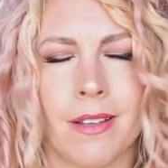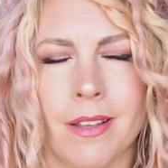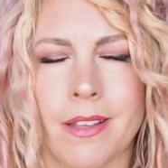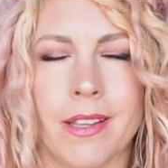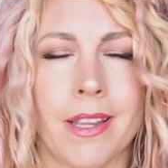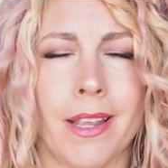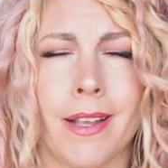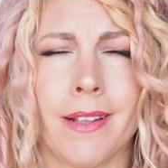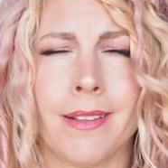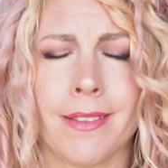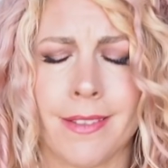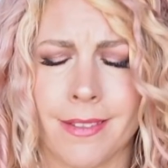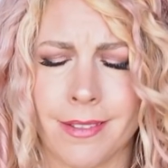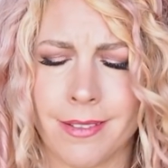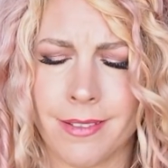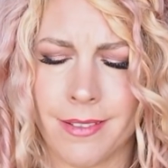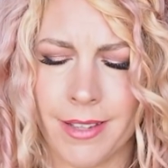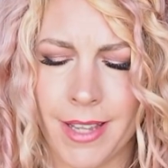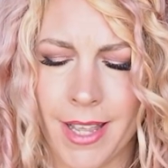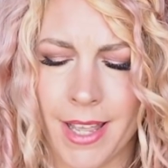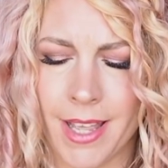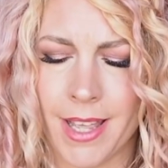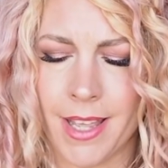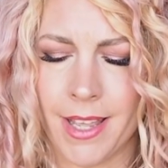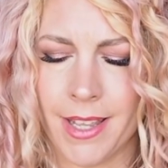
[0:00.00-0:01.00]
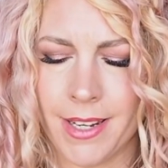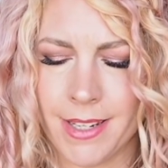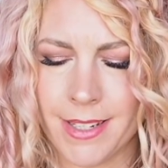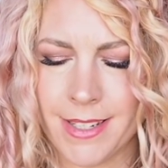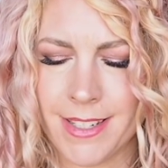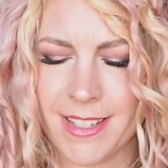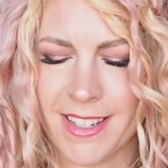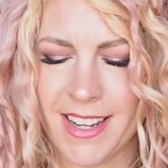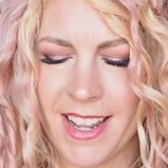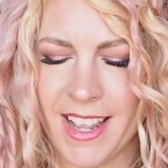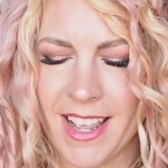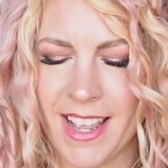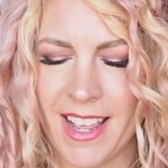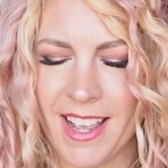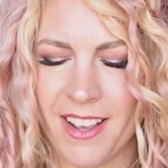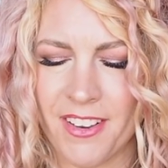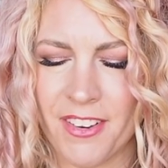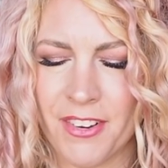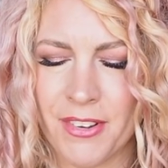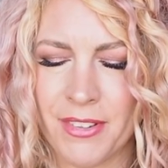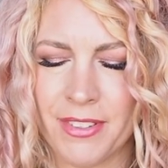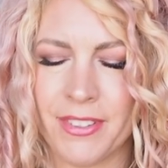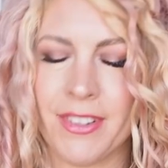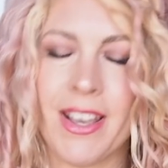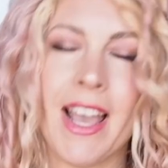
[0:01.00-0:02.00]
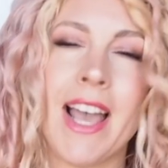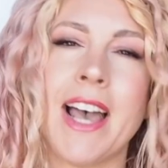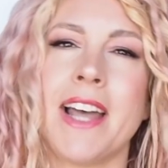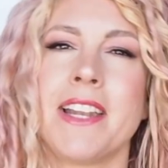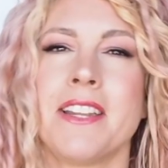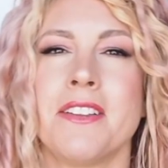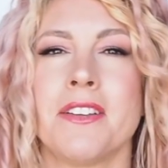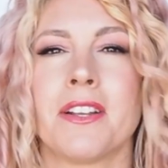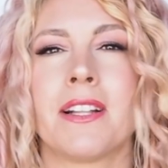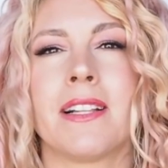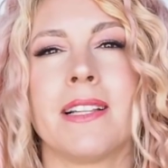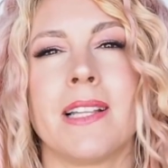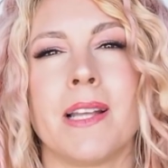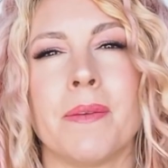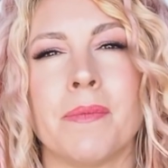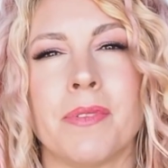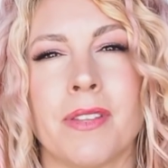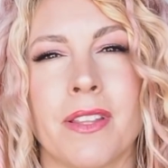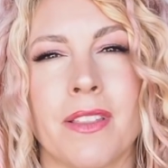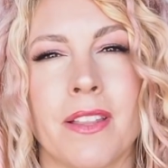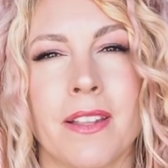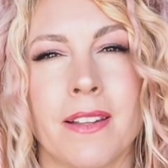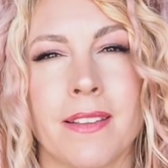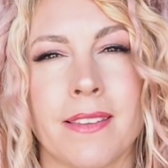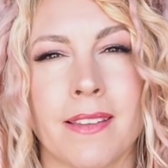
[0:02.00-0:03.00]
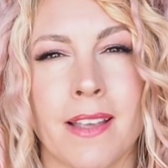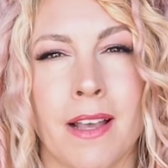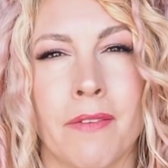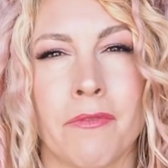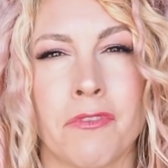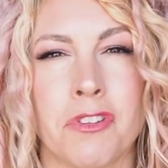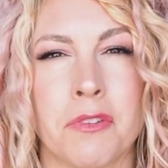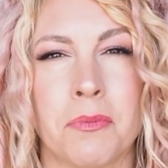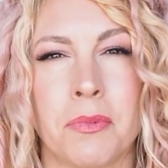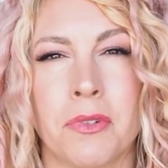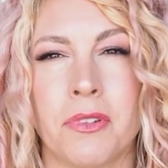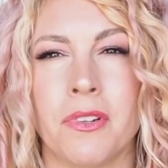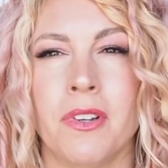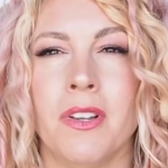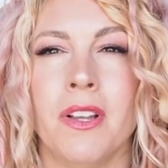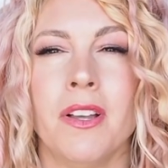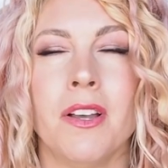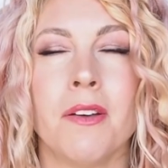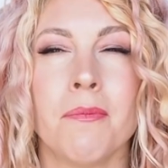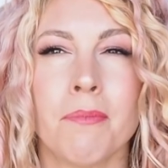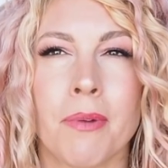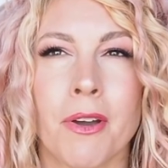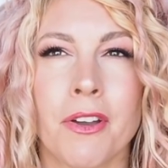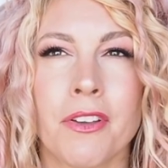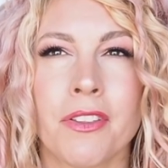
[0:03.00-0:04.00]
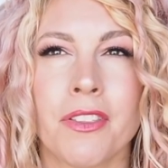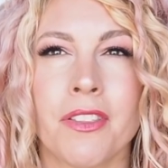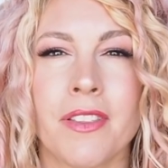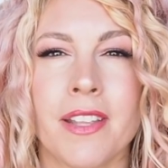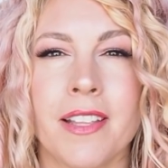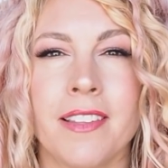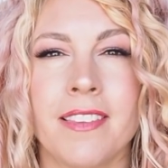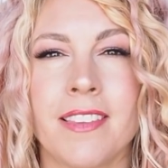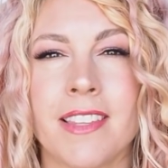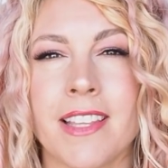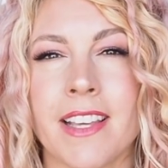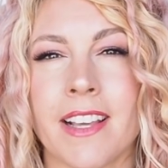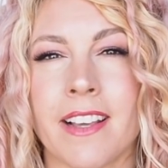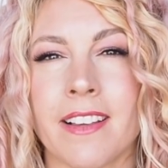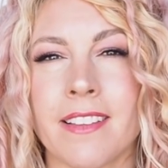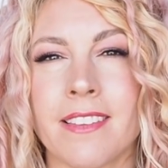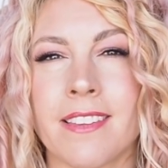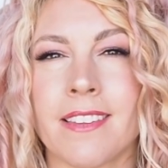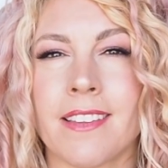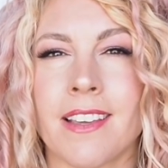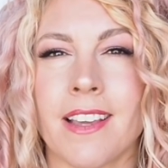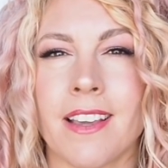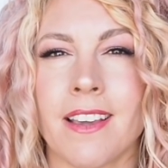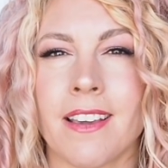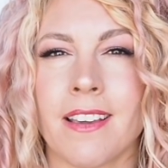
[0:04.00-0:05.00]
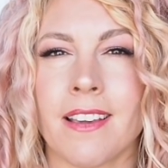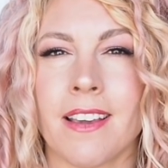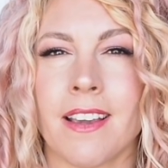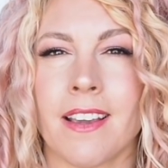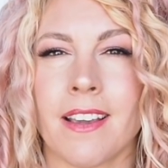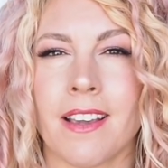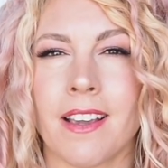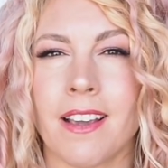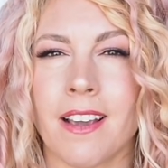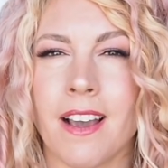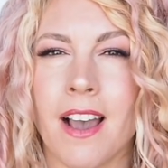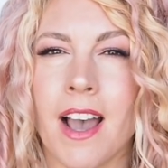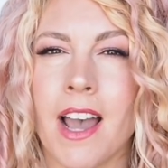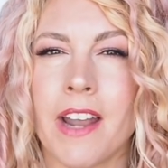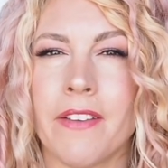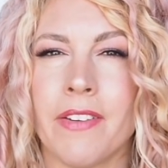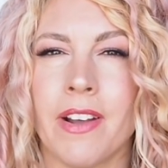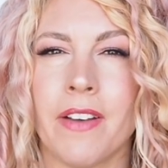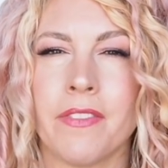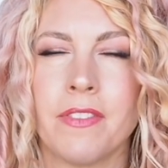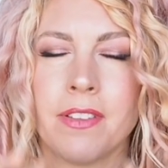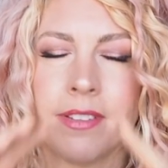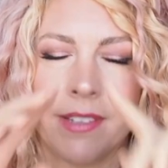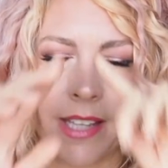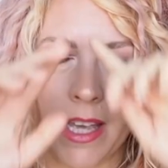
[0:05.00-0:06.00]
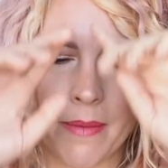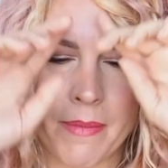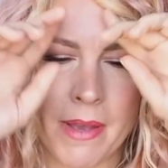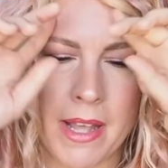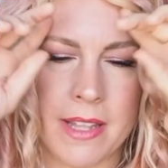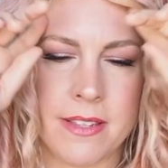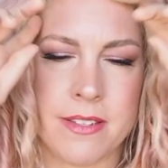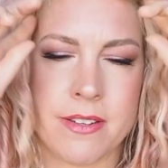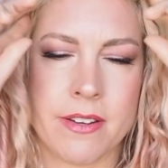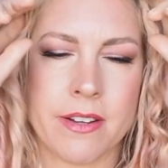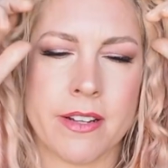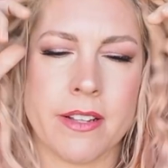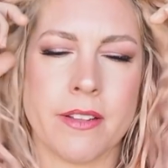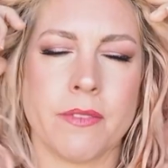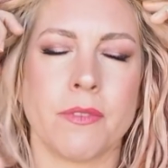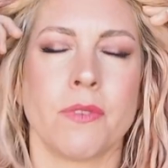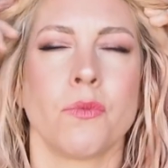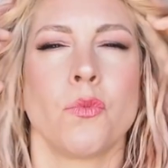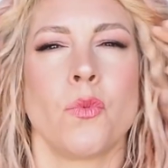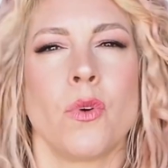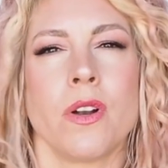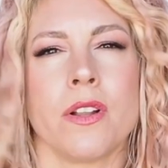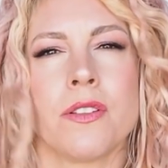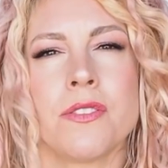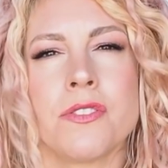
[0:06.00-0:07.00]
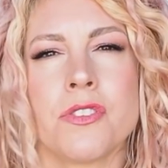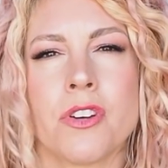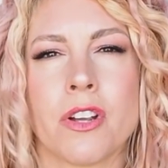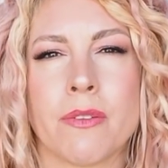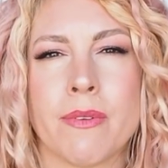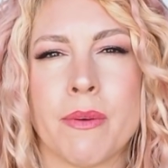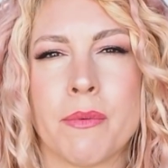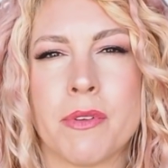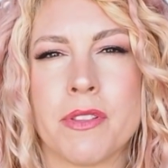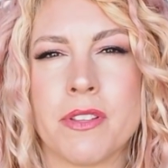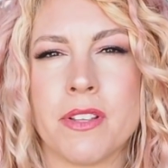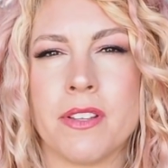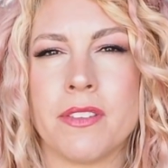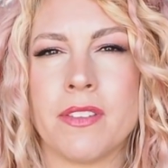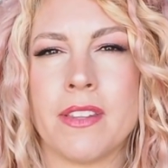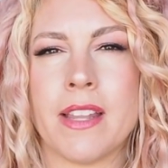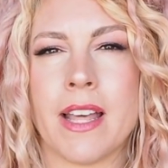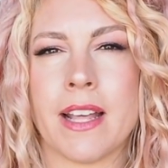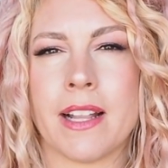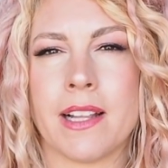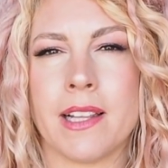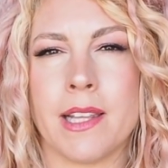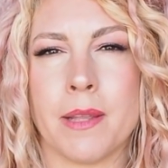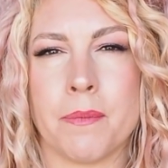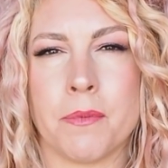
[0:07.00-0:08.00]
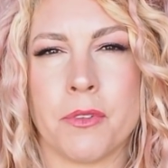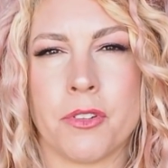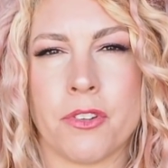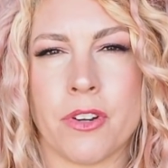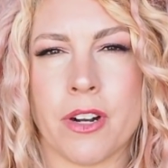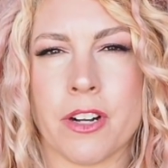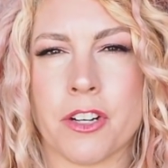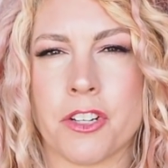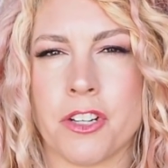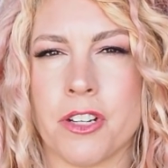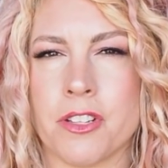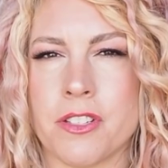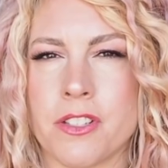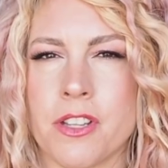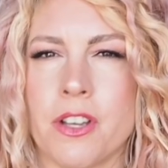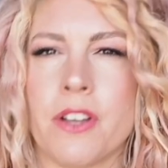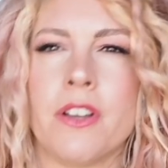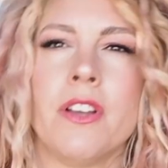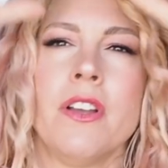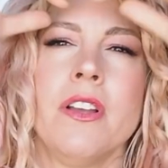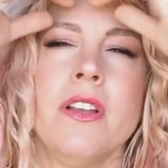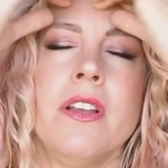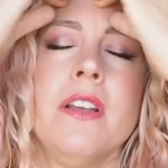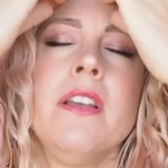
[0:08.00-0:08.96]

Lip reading: Yes, and also how do you clip so that it's comfortable? Both of these things kind of have the same answer, and what I was talking about with using that clip structure. So